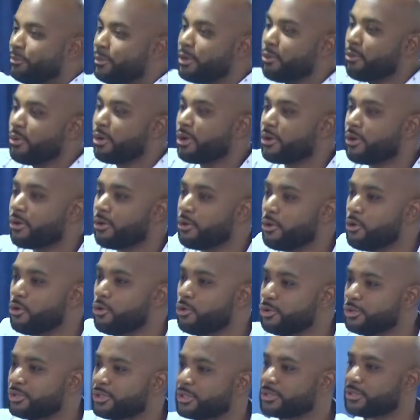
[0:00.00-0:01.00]

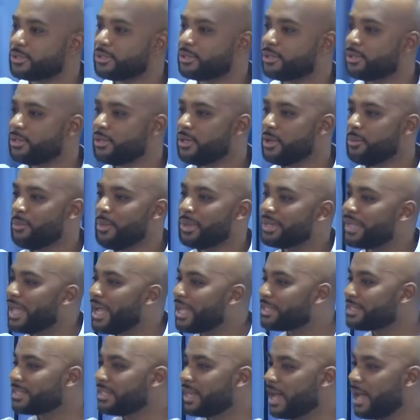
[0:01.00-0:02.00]
miracles, but
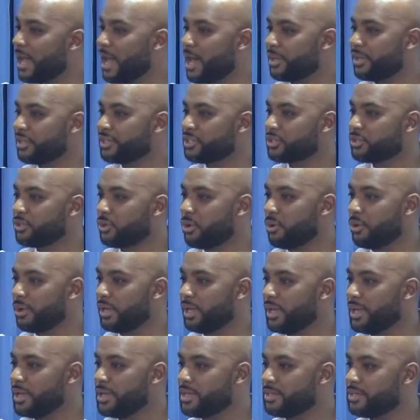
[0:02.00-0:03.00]
that's not how the
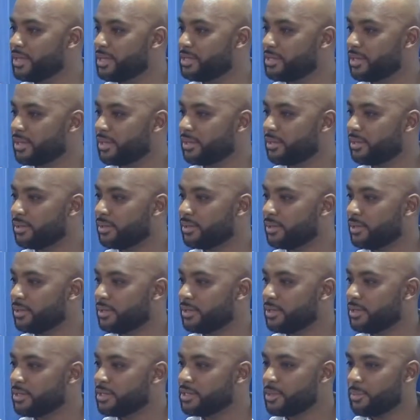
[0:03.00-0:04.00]
story ends, is it?
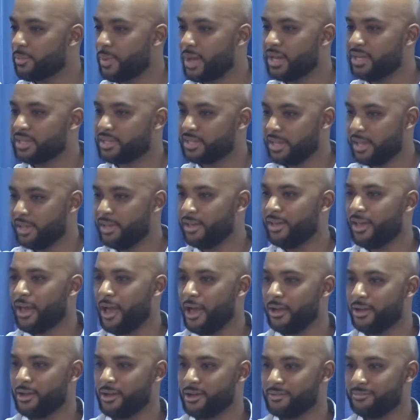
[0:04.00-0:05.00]
Somebody say he
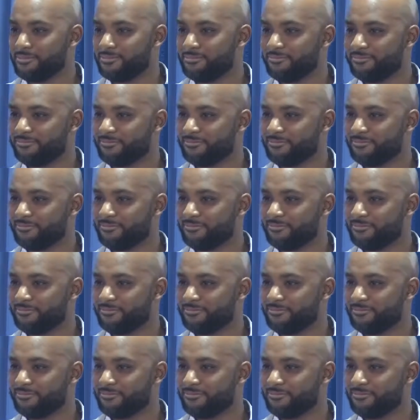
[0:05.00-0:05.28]
got up.